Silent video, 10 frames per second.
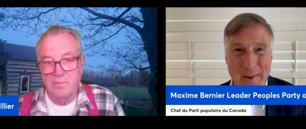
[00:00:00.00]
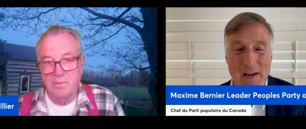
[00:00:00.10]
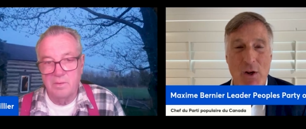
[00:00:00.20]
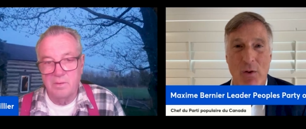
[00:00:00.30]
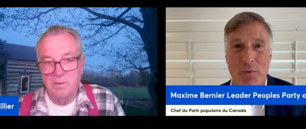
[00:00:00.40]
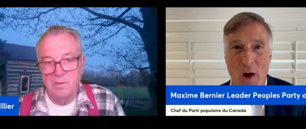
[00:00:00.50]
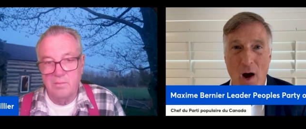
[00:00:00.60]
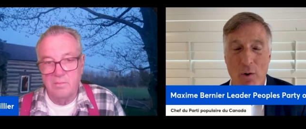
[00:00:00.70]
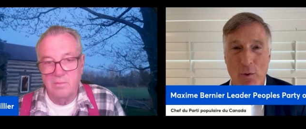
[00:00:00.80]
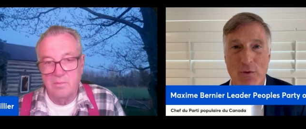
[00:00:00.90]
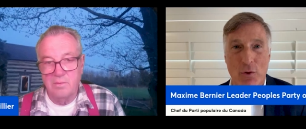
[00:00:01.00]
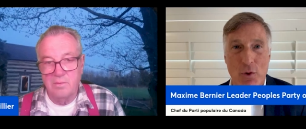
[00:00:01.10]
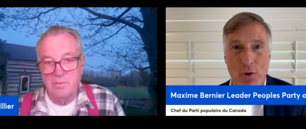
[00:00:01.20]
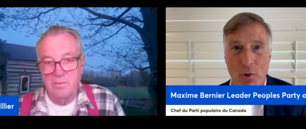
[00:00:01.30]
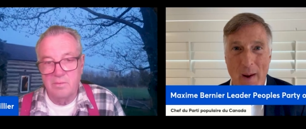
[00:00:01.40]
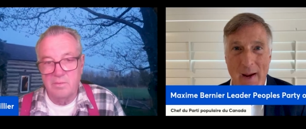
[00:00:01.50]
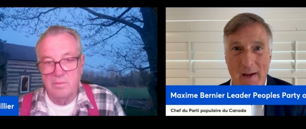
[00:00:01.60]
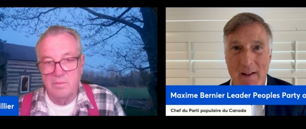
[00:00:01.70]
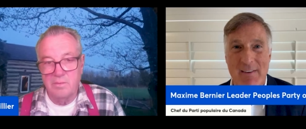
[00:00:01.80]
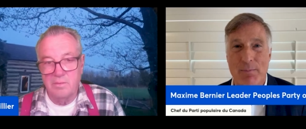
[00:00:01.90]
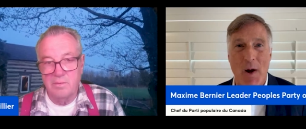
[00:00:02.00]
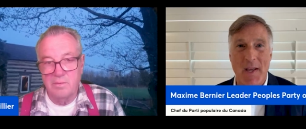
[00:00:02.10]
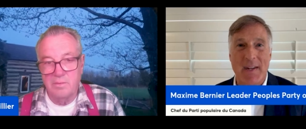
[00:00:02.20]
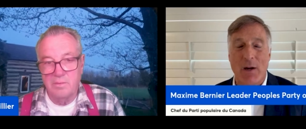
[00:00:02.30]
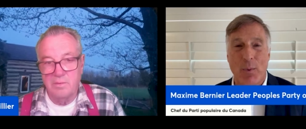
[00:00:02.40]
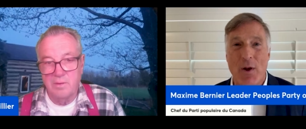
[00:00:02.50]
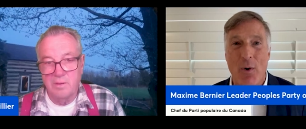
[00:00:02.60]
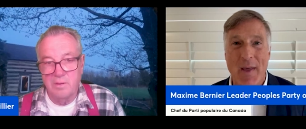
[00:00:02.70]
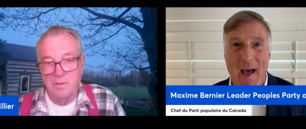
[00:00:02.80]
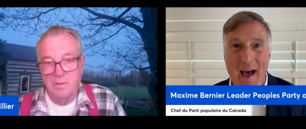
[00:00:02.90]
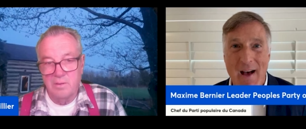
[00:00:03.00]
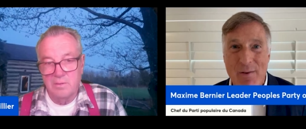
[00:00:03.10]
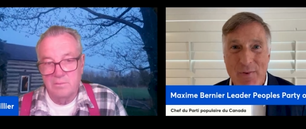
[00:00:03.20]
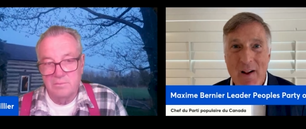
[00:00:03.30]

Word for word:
Speaker 1: billion to Ukraine. It's money that we don't have.